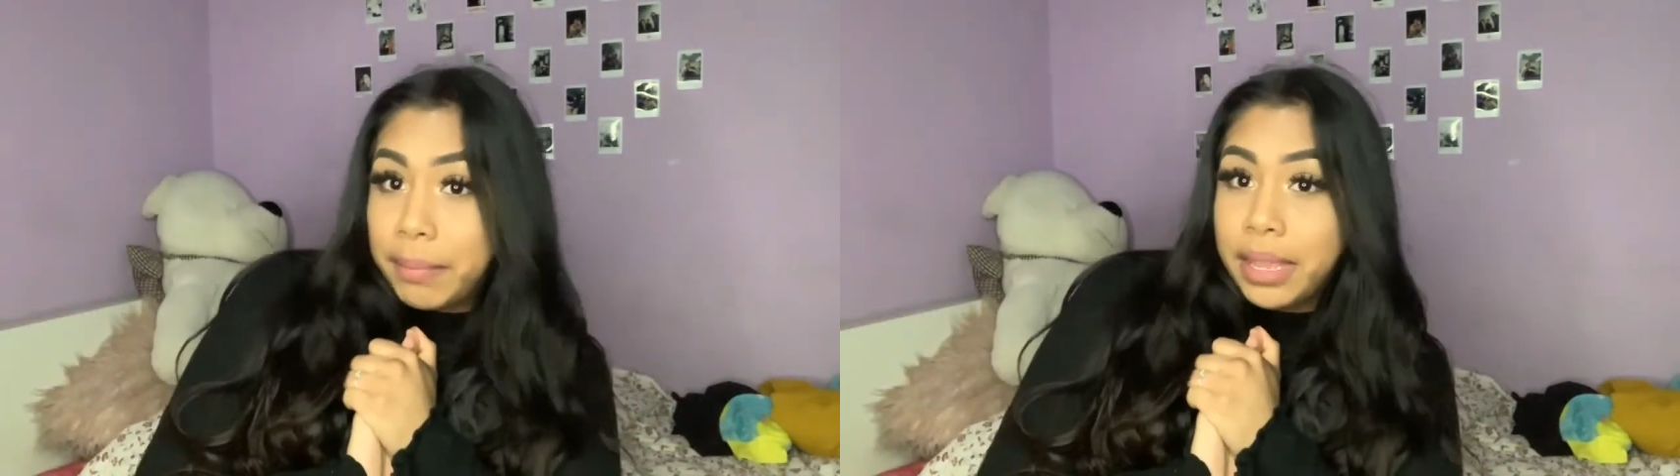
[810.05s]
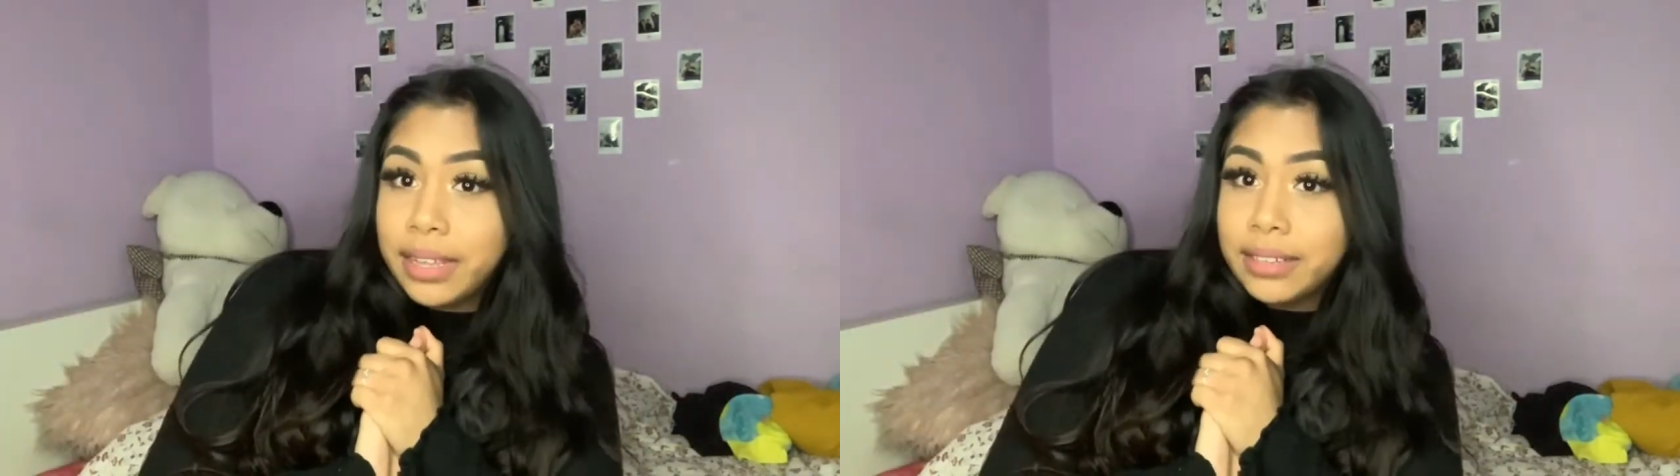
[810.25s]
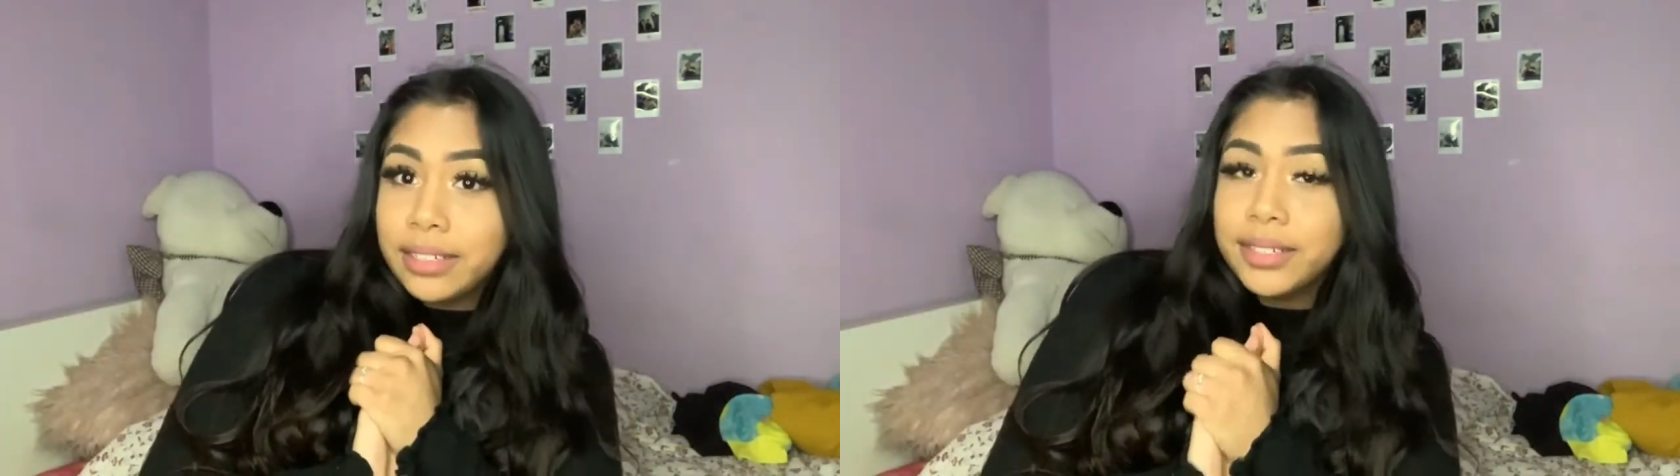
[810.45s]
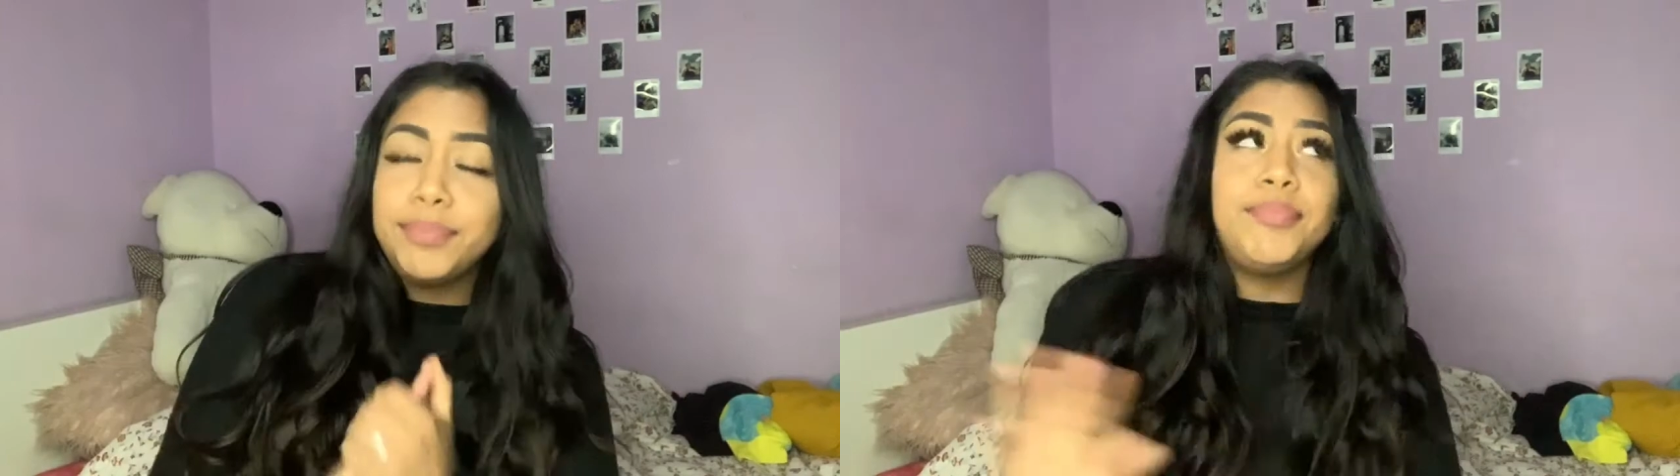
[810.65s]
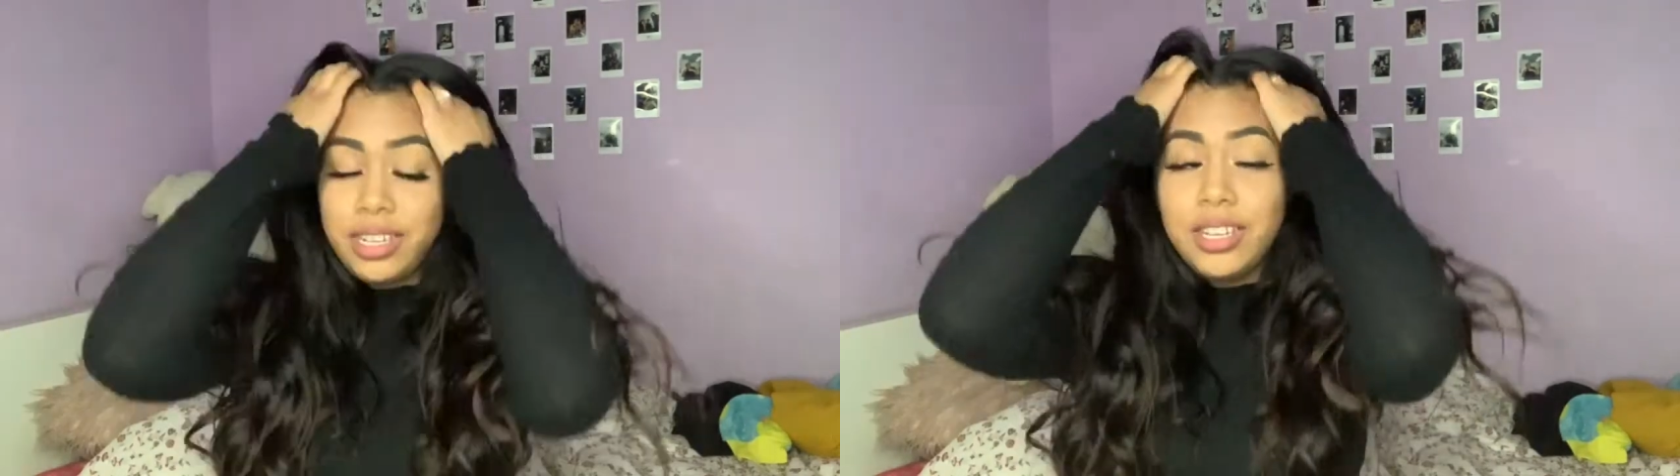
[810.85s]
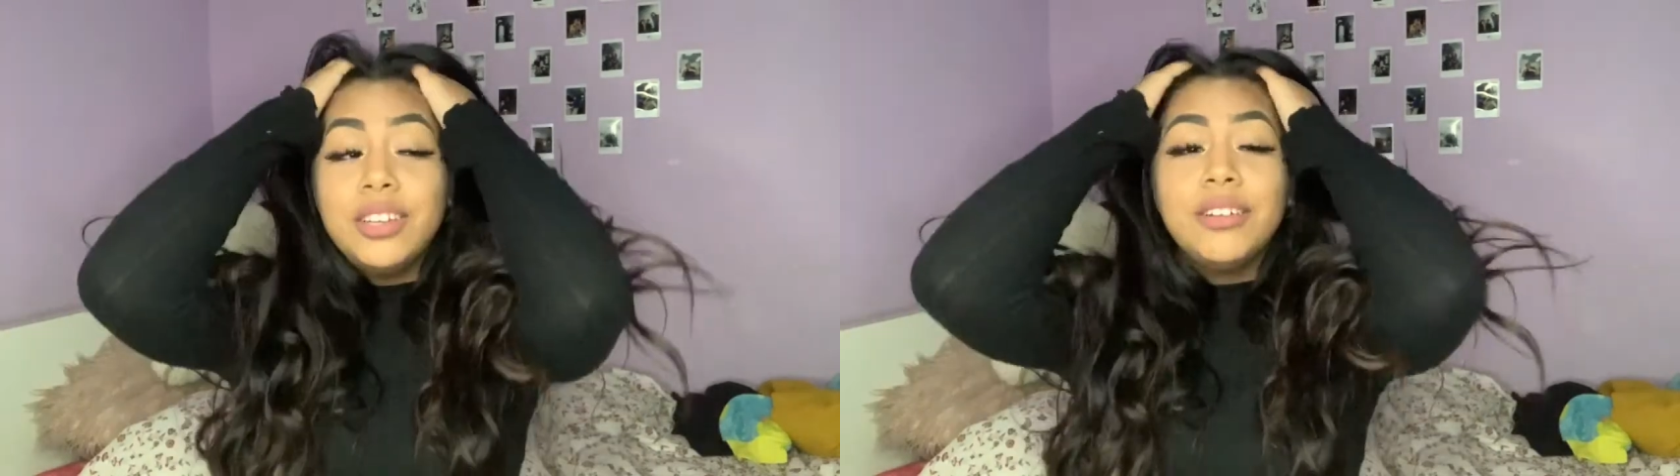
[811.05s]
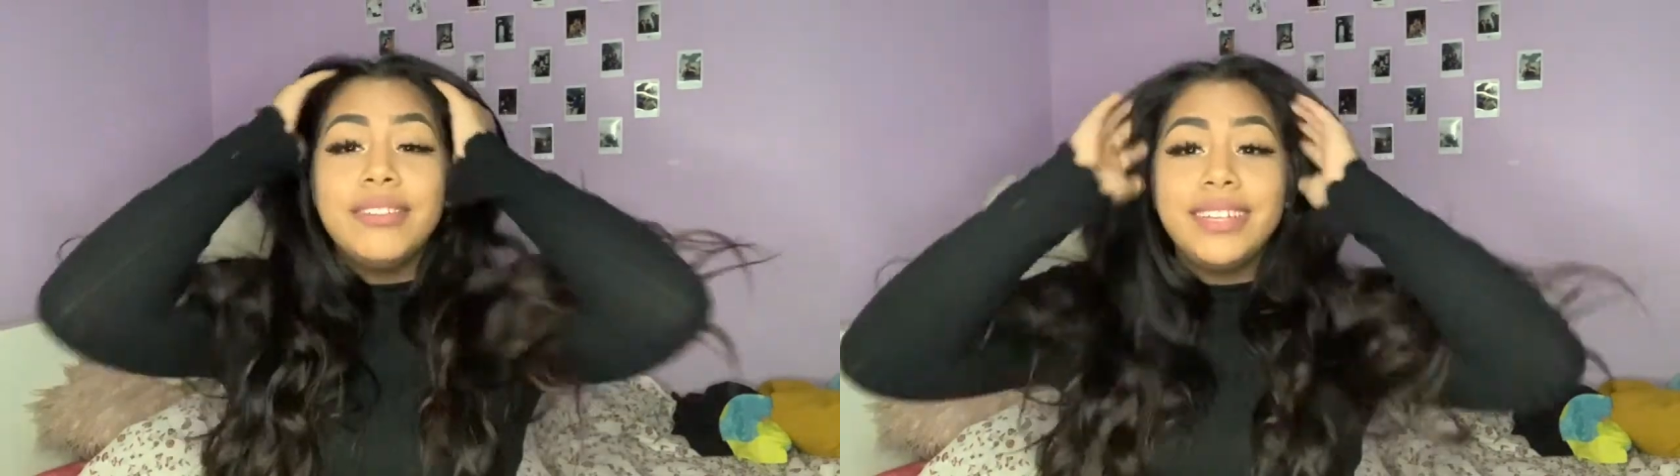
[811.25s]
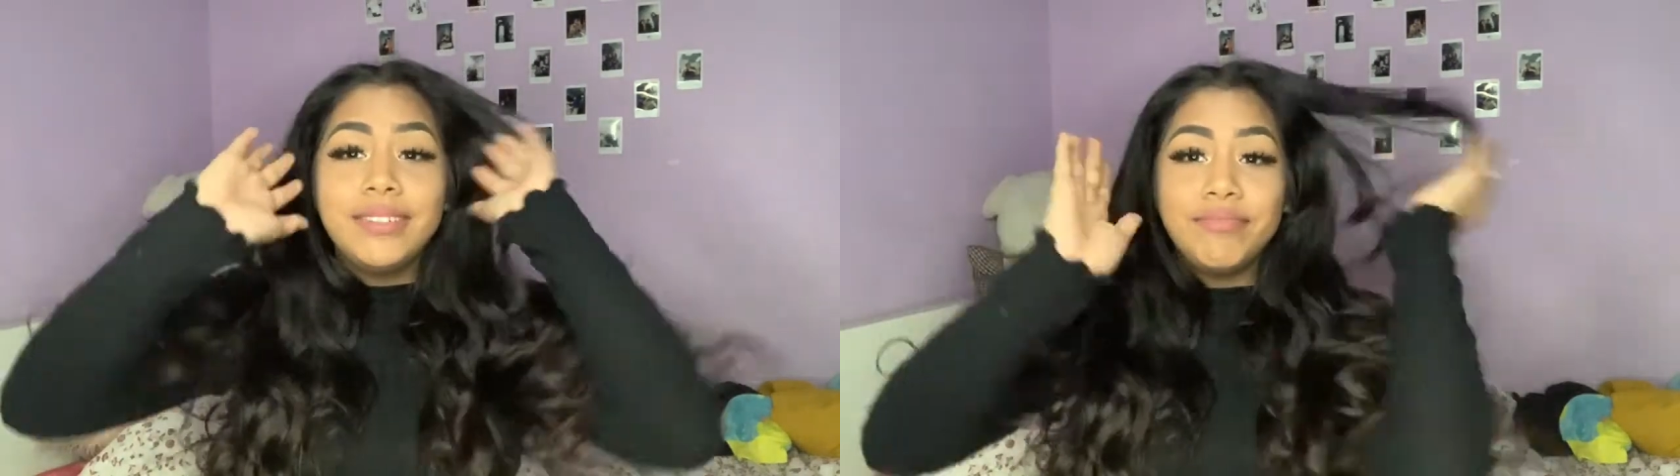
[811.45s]
bitch. Like, you know
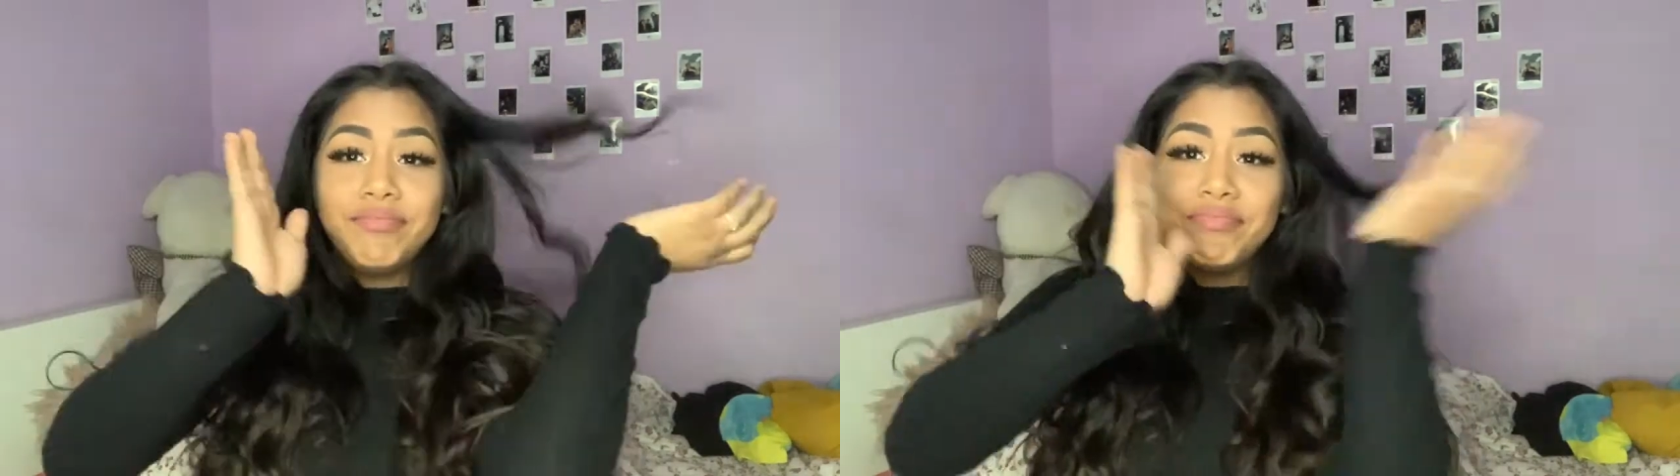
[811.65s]
what?